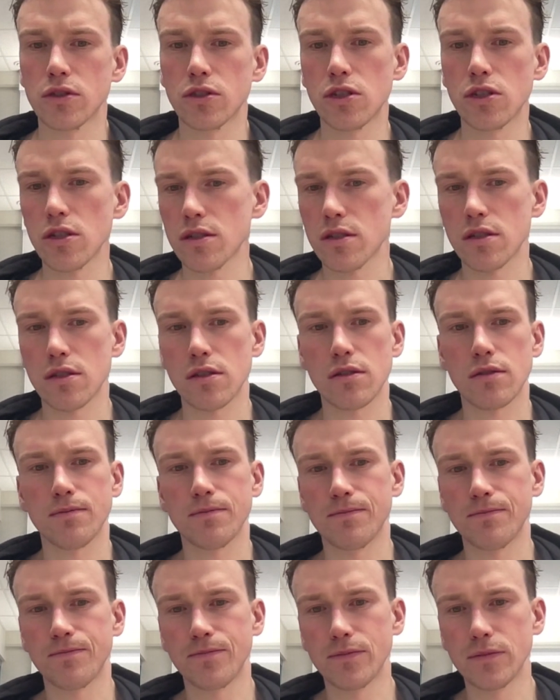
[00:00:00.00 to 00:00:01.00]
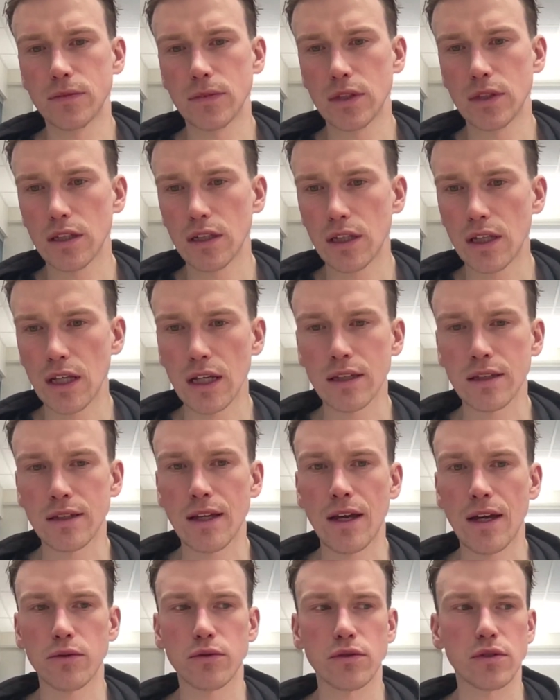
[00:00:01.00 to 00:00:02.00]
Just get
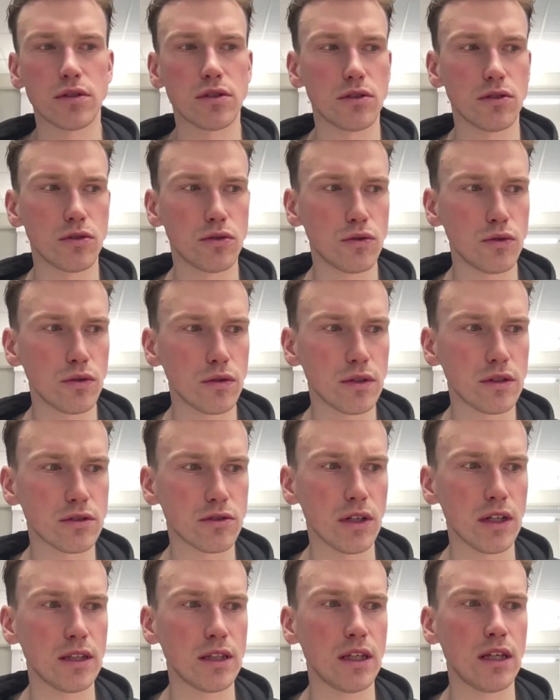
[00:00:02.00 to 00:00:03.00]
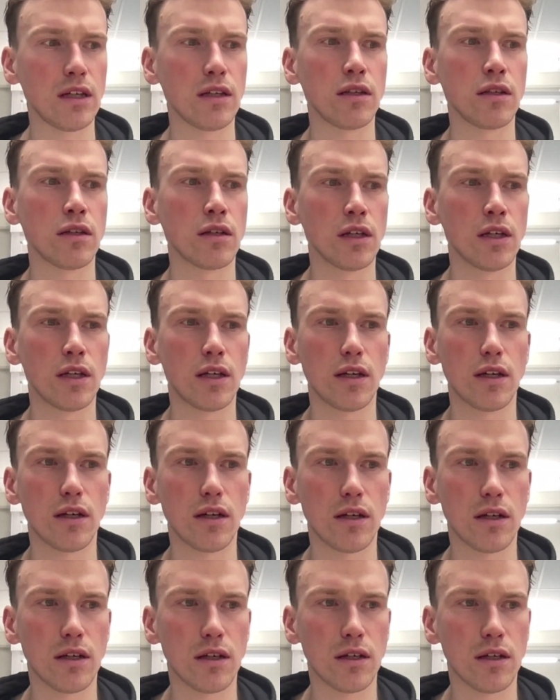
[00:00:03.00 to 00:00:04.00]
out, do the training,
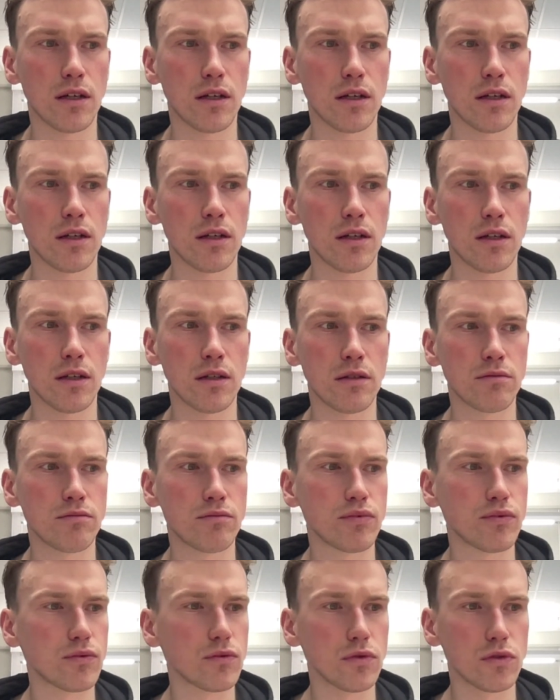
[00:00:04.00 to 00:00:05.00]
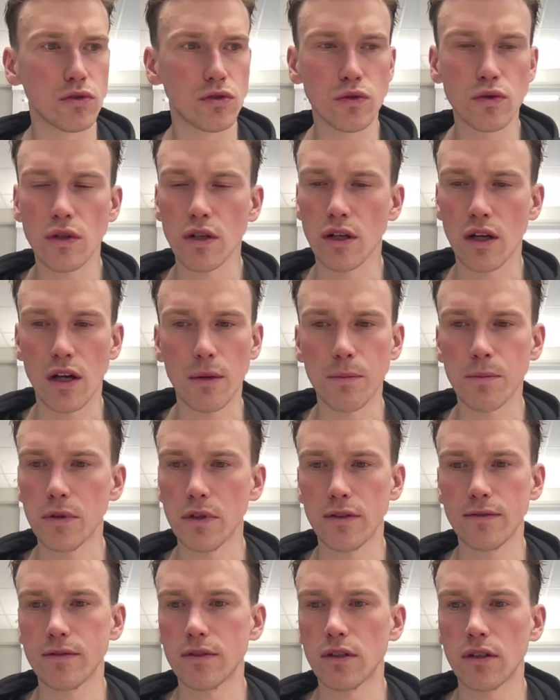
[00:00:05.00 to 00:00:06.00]
uh, do a
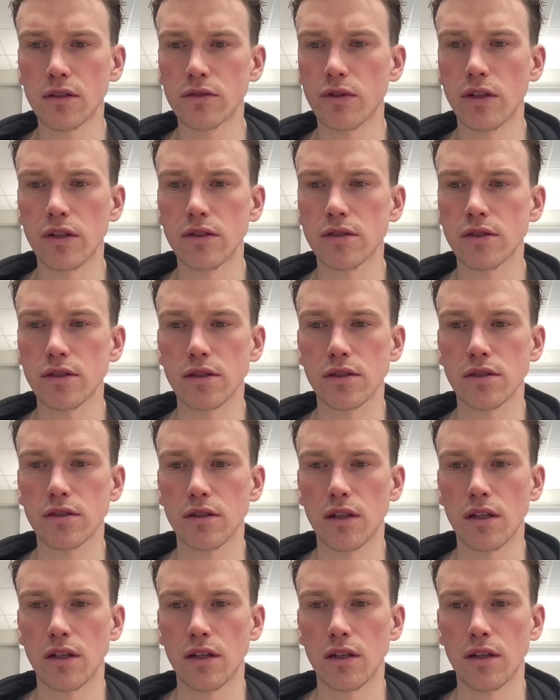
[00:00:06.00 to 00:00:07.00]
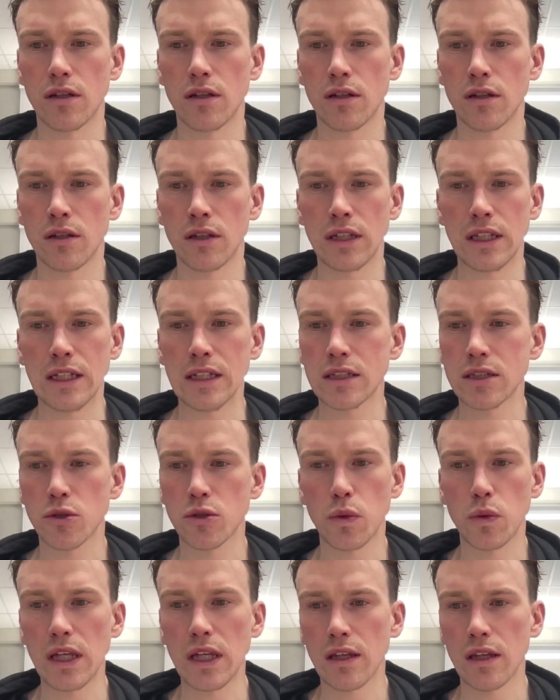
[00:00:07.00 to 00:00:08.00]
couple of long runs each
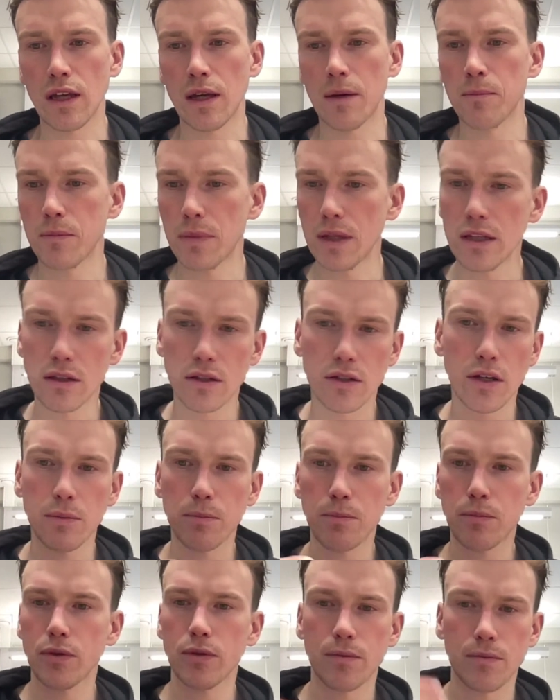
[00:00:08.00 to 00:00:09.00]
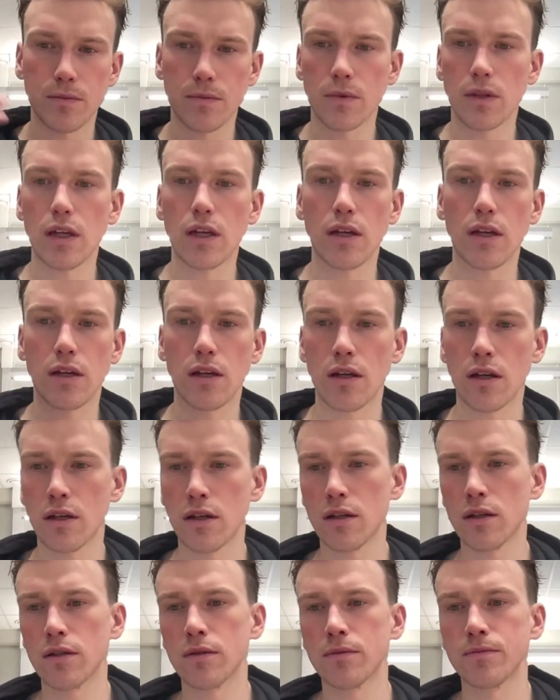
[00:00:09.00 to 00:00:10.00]
week, and build up,
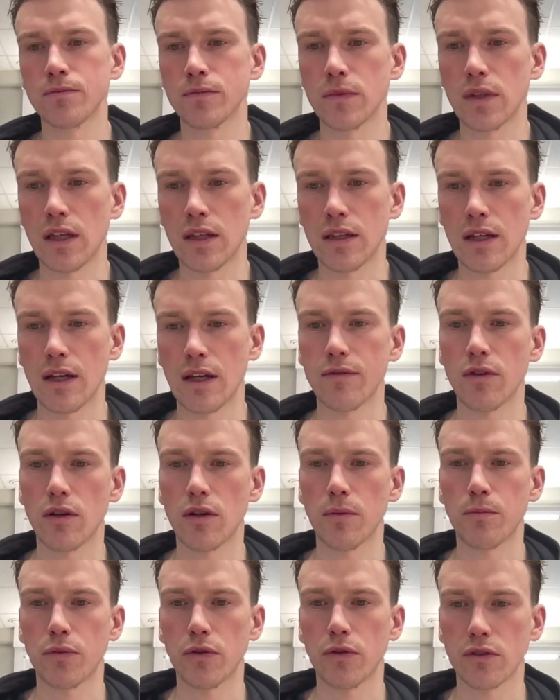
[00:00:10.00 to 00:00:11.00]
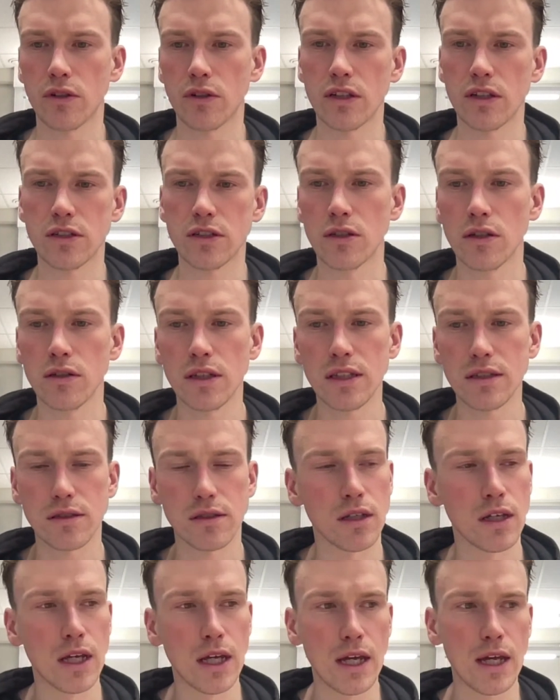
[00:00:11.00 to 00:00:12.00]
and have a progression on
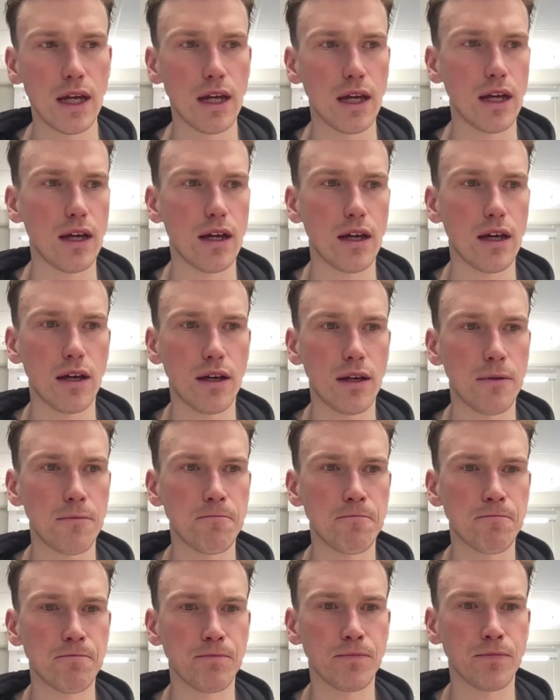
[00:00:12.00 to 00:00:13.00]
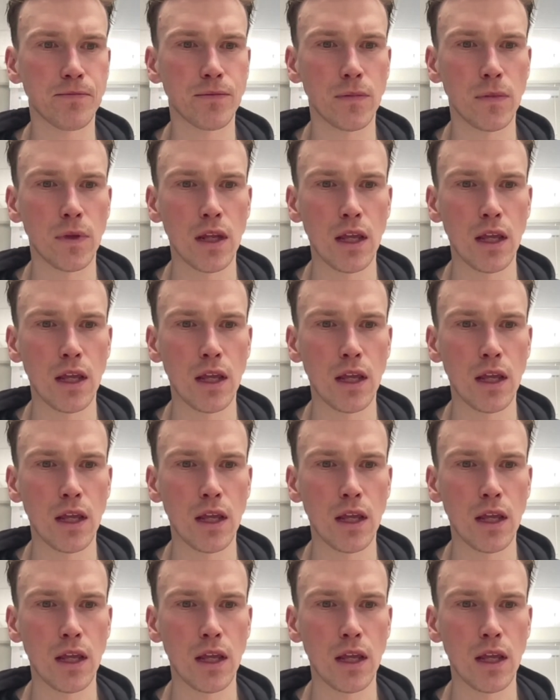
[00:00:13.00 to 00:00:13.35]
it. Um,